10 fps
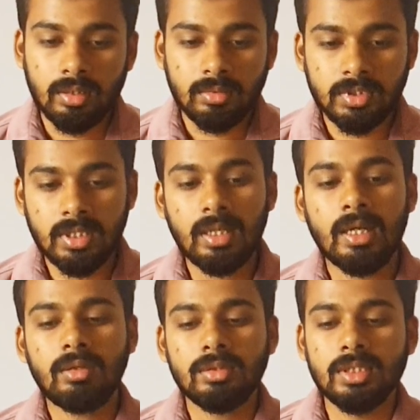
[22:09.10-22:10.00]
we shall
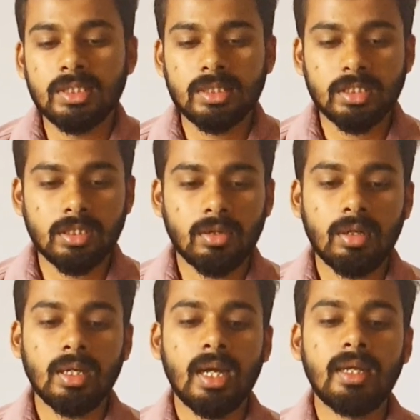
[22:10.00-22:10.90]
have discussion
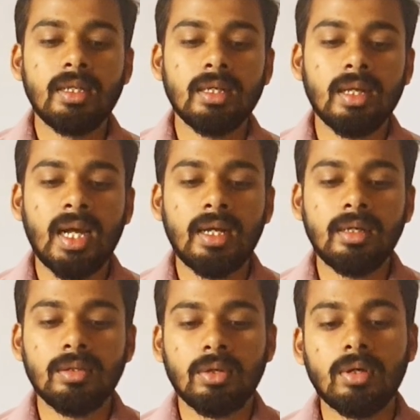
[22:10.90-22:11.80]
on ideal and
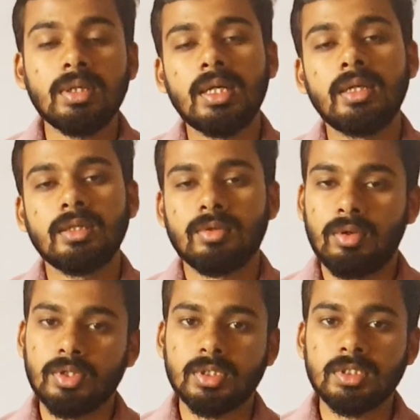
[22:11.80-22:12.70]
non-ideal
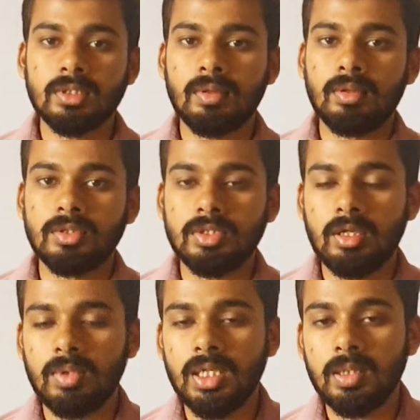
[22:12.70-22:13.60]
solutions. These are
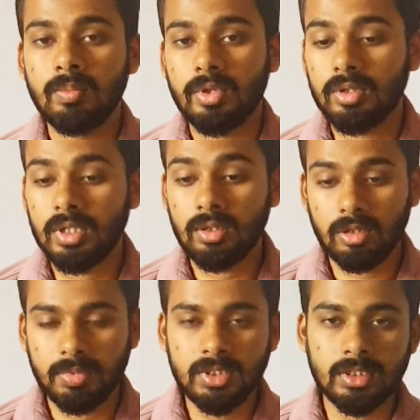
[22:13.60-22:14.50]
very important
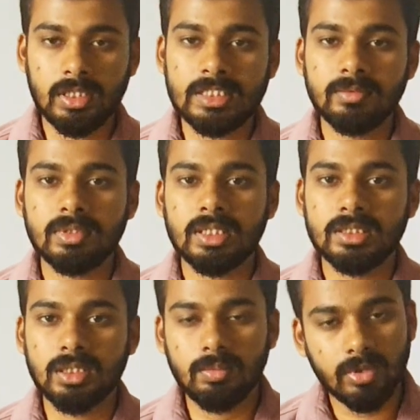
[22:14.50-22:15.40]
topics. As for
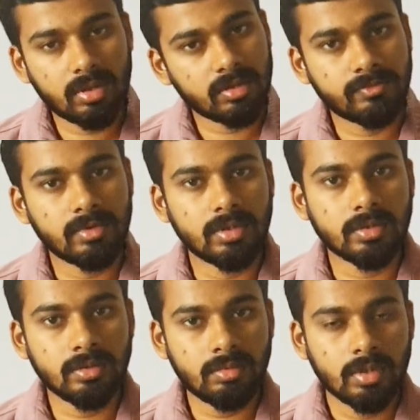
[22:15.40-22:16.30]
exam point of view
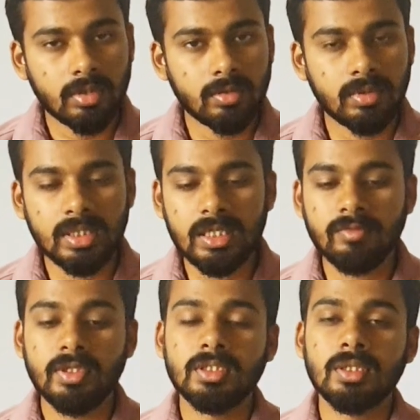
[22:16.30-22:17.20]
also, we will get
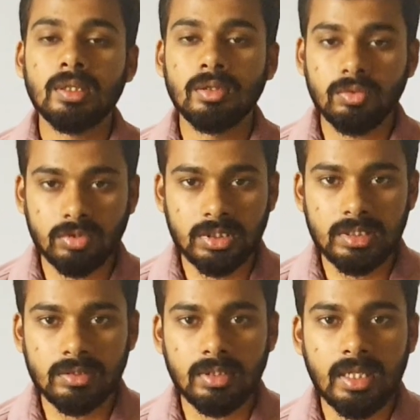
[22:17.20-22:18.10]
fixed
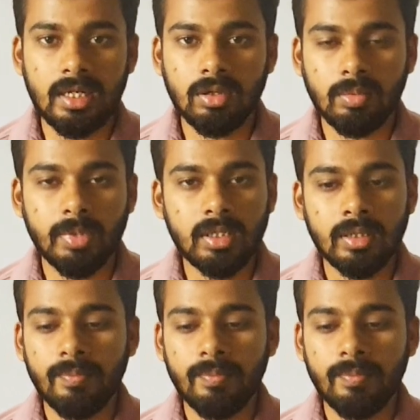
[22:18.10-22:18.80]
questions on that topic.